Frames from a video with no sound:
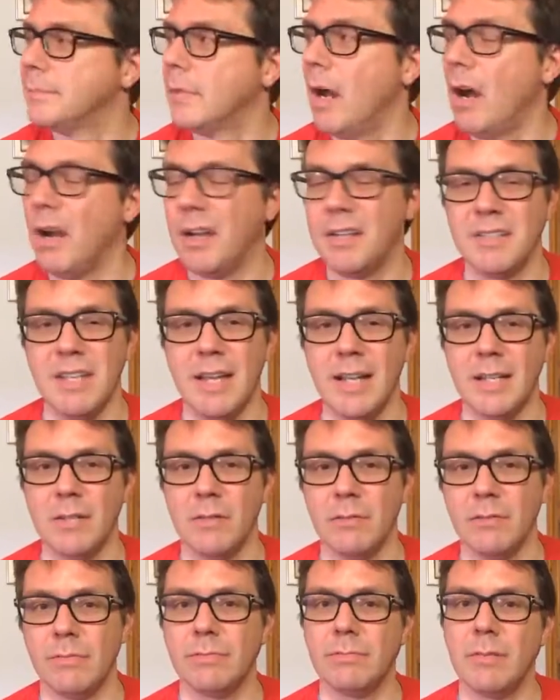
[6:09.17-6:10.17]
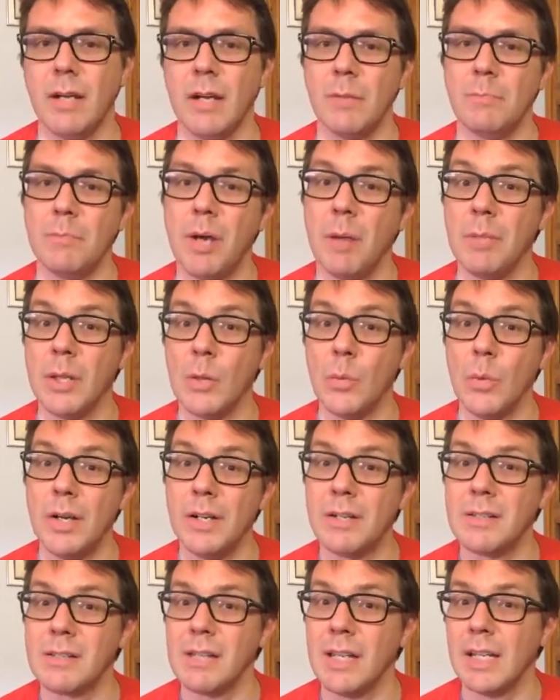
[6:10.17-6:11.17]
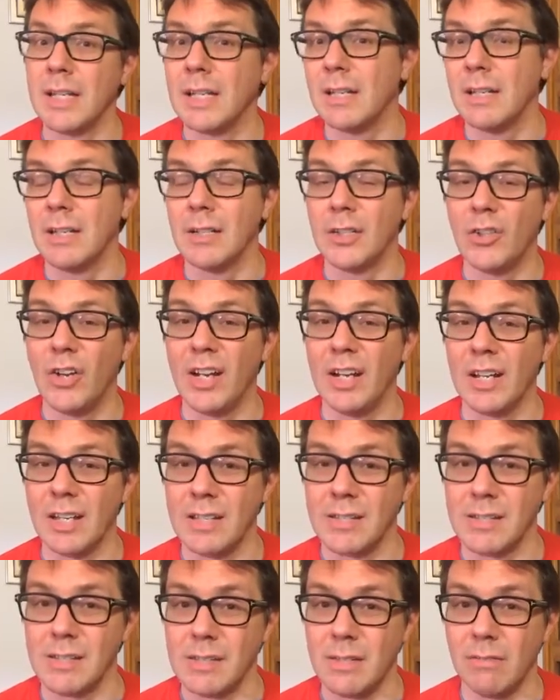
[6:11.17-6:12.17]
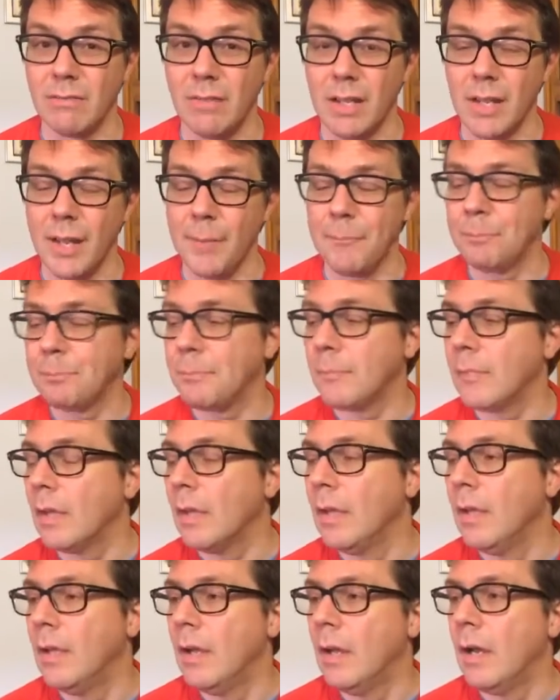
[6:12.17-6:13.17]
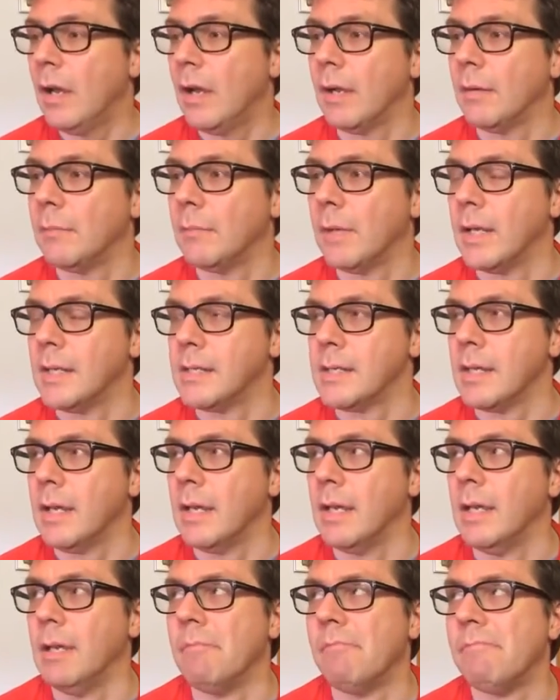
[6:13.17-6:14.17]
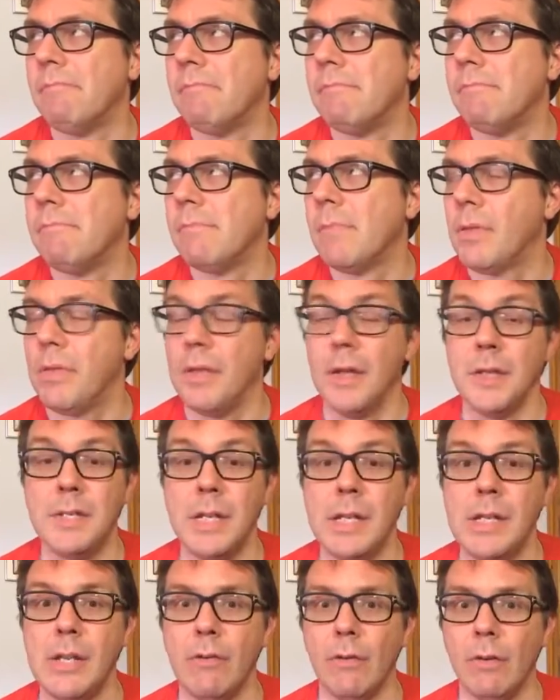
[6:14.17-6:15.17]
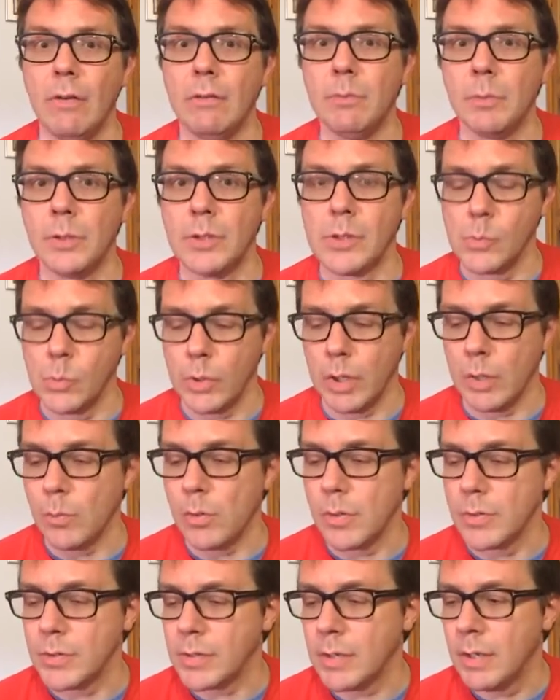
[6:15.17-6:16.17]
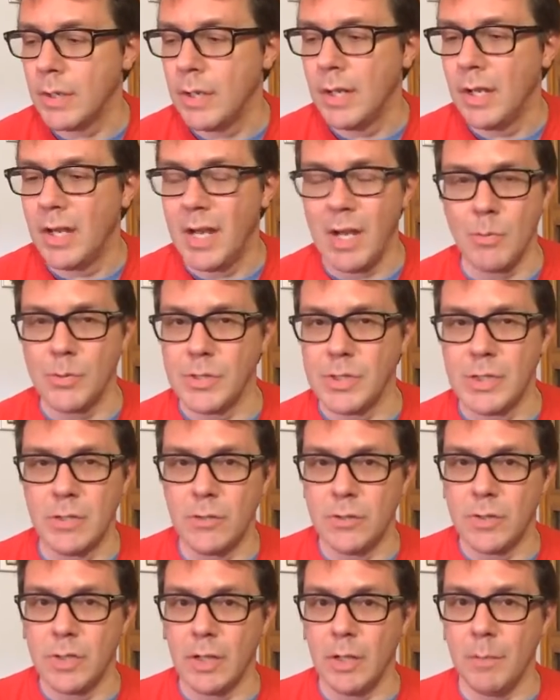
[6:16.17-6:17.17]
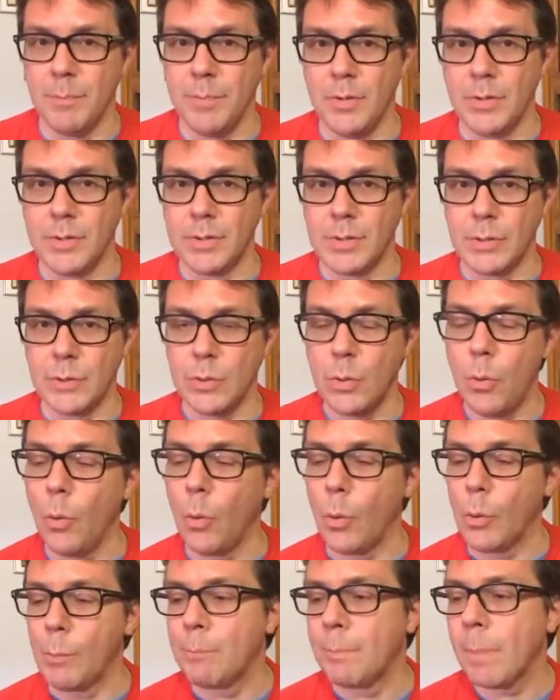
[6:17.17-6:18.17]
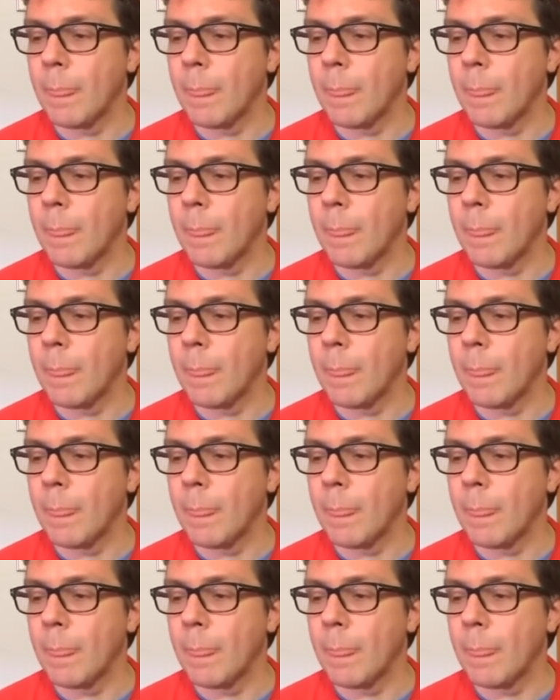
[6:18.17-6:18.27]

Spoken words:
architect of kind of public works like train lines and stuff like that. As a 13-year-old, which is what I wasn't interested in computers at all.